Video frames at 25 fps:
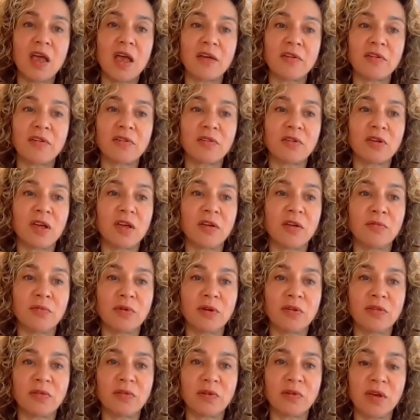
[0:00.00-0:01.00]
as in
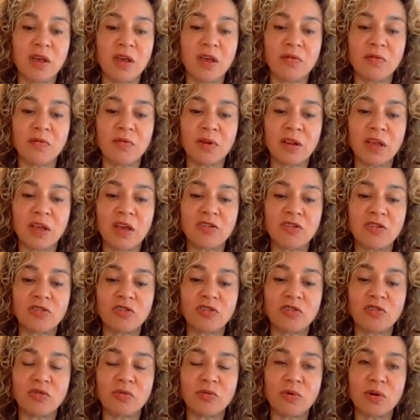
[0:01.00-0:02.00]

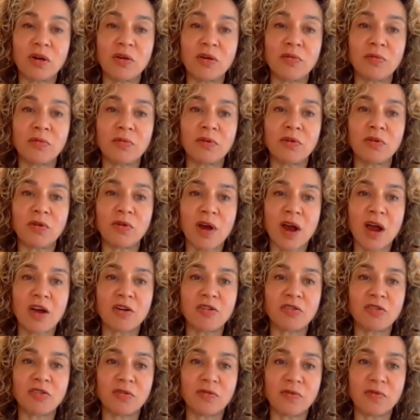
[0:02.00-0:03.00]
relation to a
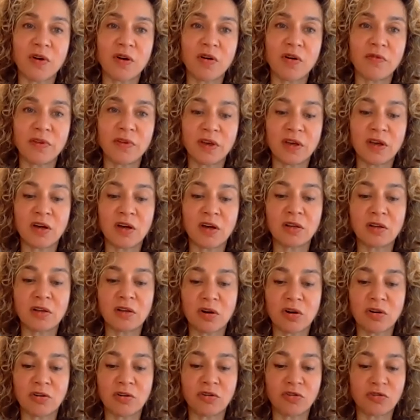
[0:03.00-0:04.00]
crash involving a
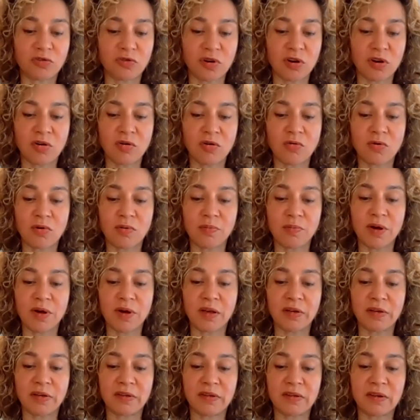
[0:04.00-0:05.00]
large truck or
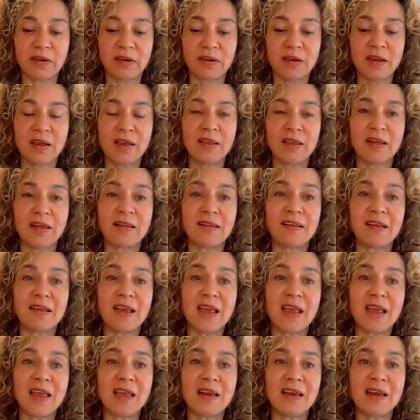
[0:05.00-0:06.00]
bus. That's
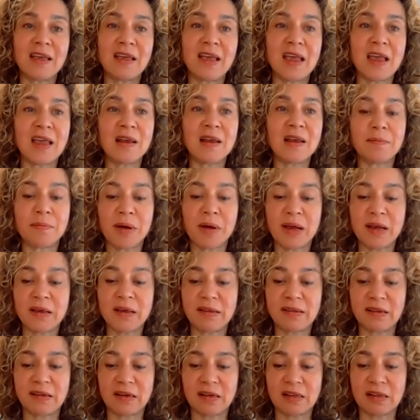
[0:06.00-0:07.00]
88
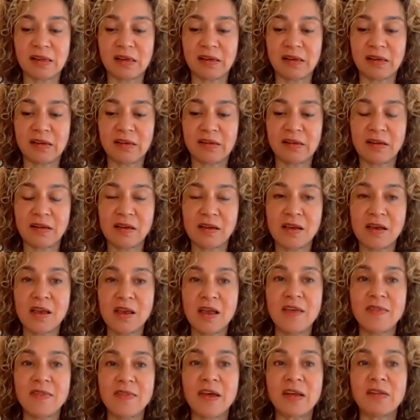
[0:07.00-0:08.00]
bicyclists.
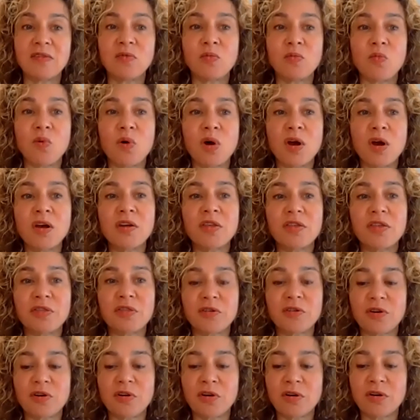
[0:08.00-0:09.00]
That's
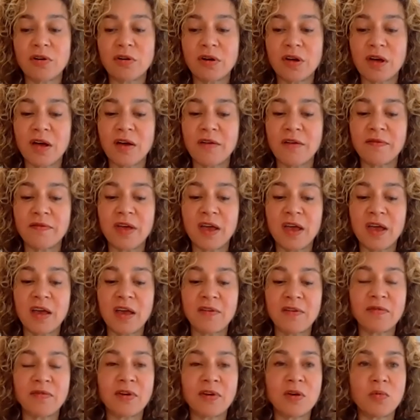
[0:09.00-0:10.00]
1/3 of
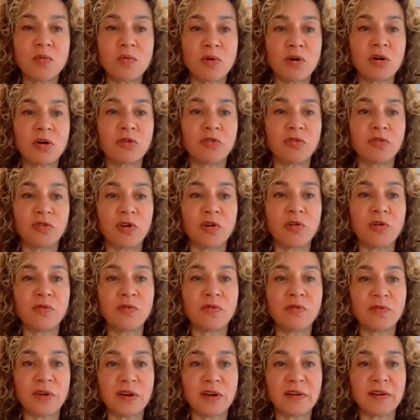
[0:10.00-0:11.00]
every work
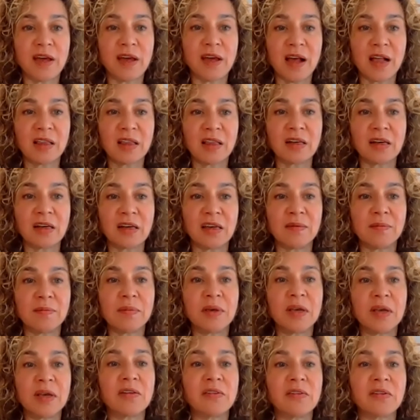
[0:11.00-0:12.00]
zone fatality
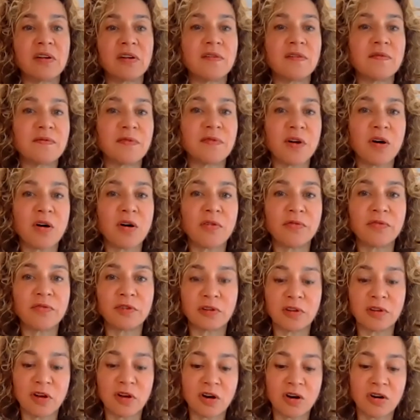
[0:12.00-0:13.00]
because it involved
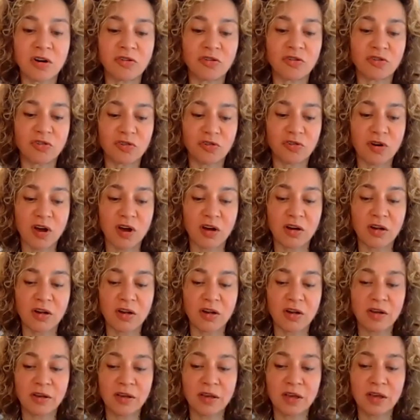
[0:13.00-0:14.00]
a large
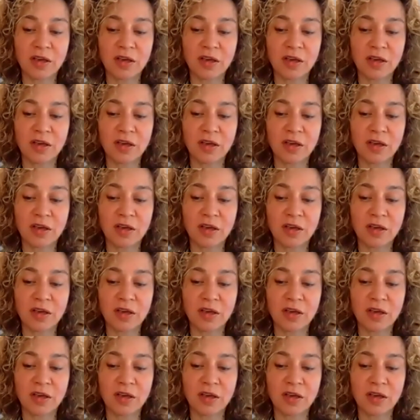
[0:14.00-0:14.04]
truck.